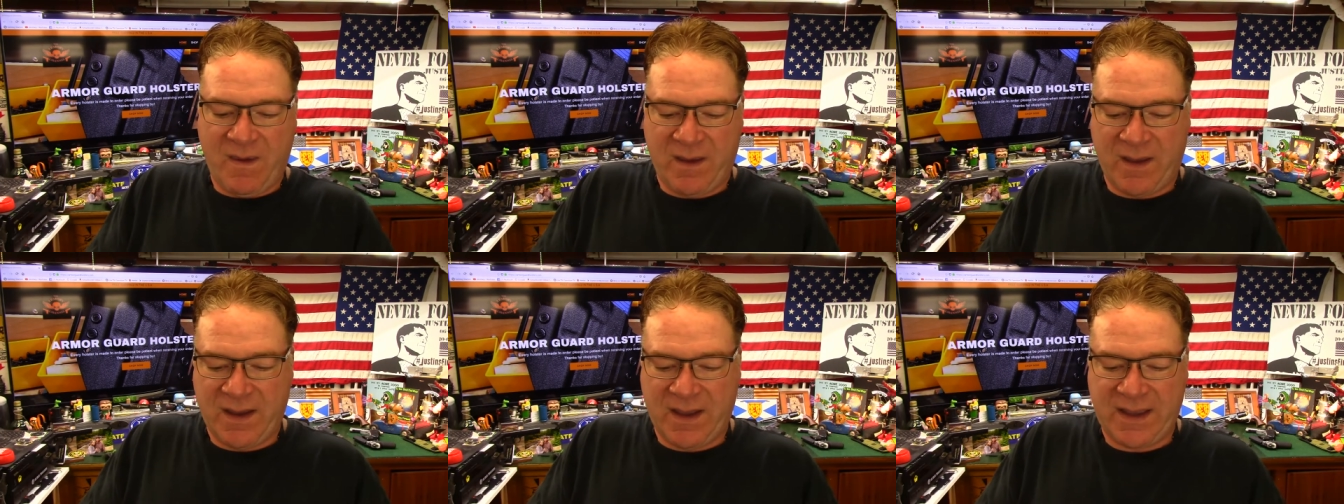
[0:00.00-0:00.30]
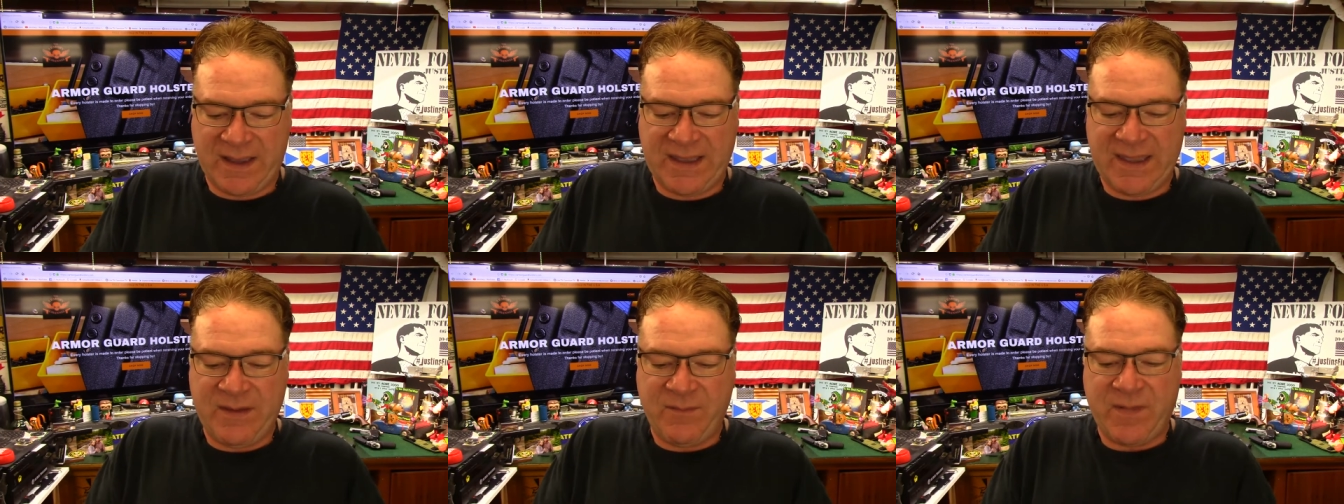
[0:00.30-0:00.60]

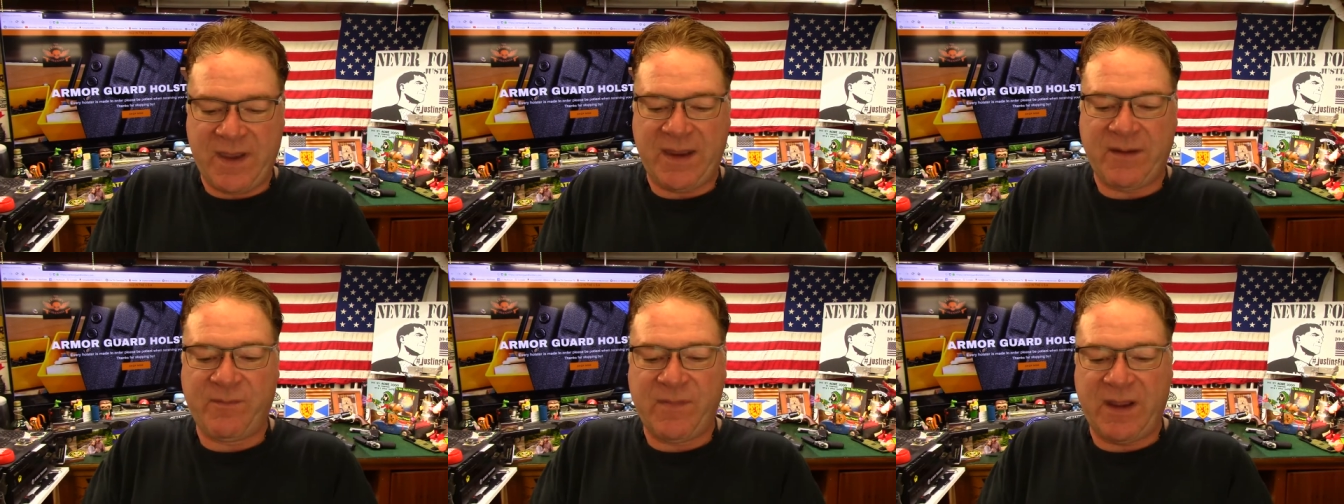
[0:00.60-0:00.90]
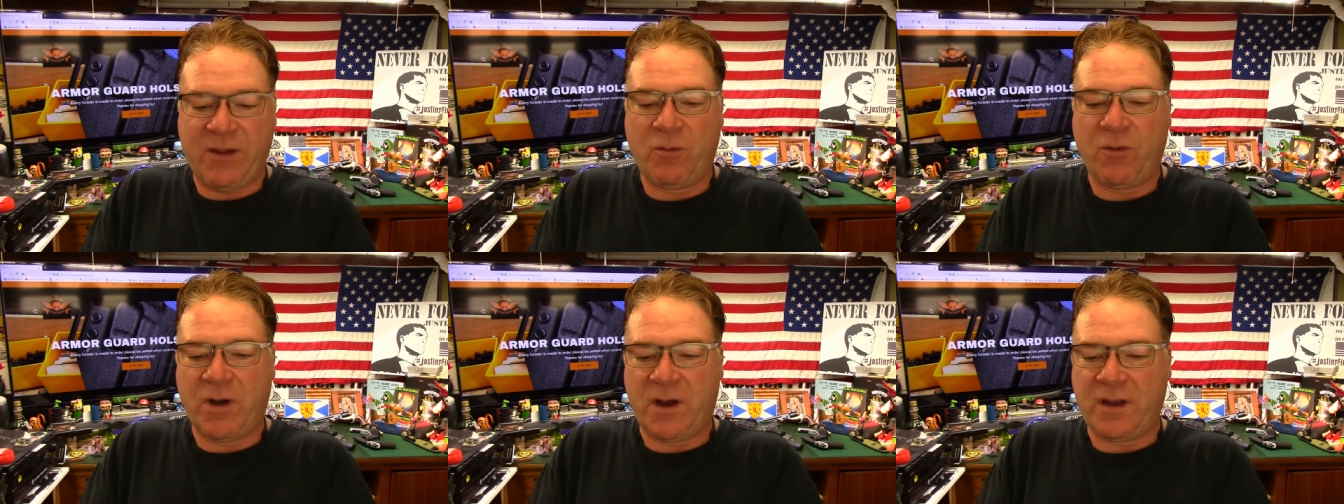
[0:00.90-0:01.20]
Uh, he made
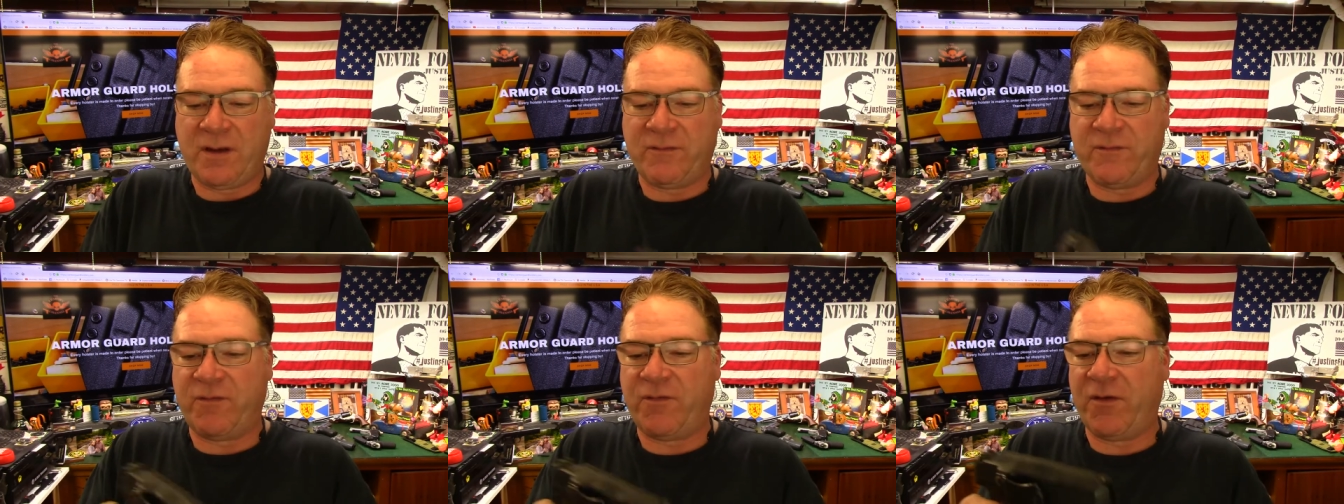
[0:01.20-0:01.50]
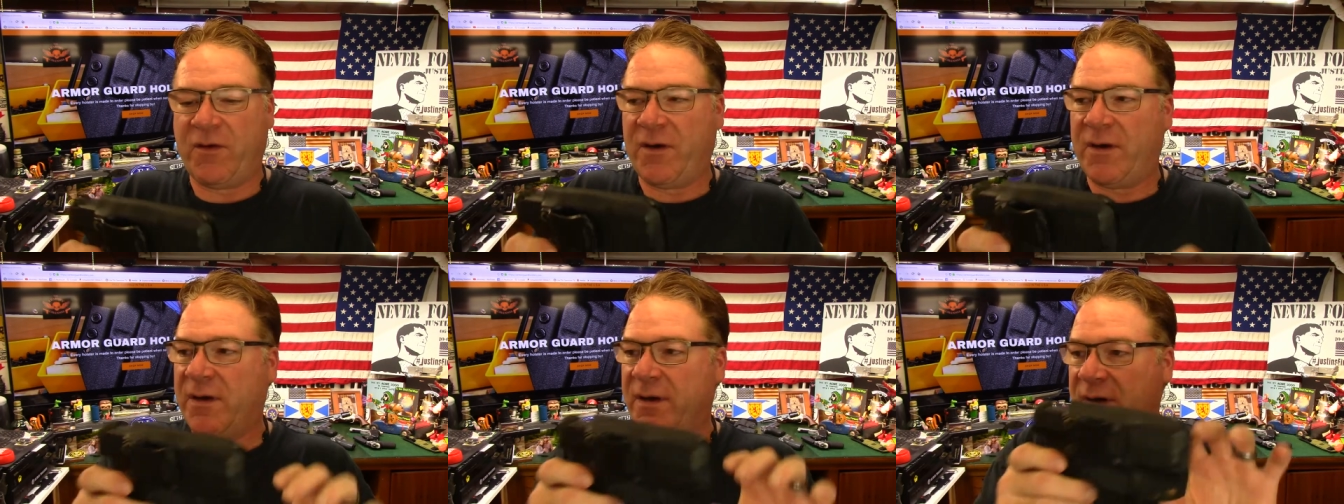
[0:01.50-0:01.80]
me one
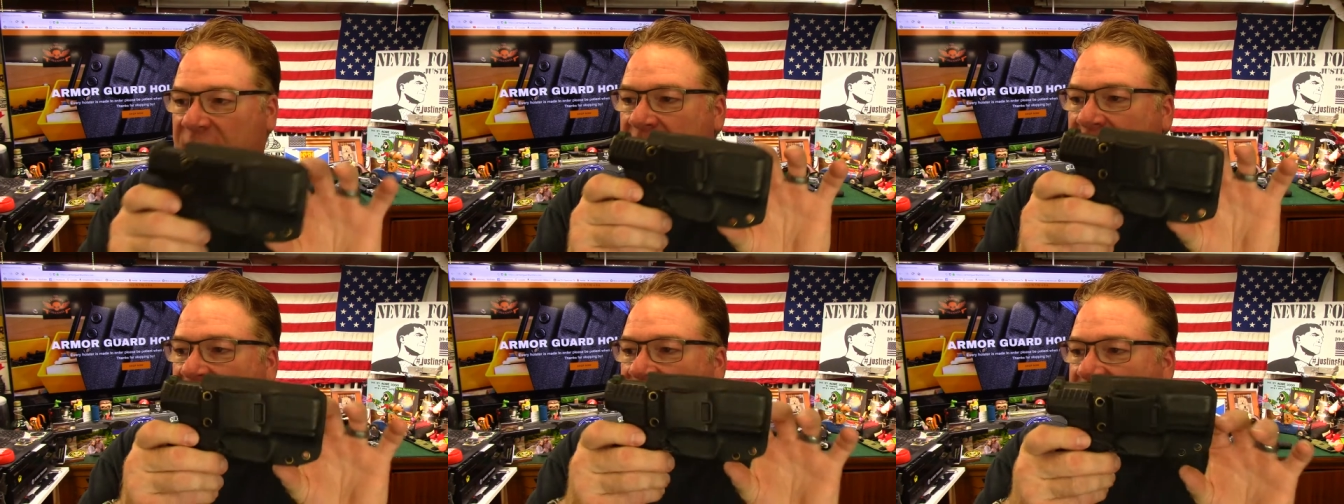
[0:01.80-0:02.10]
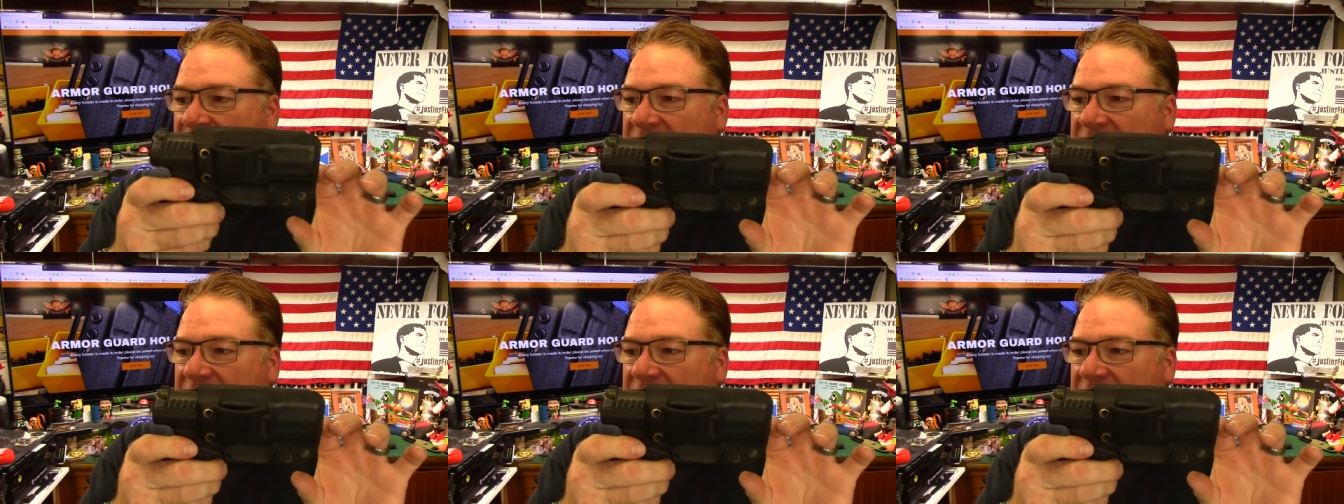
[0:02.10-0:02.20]
for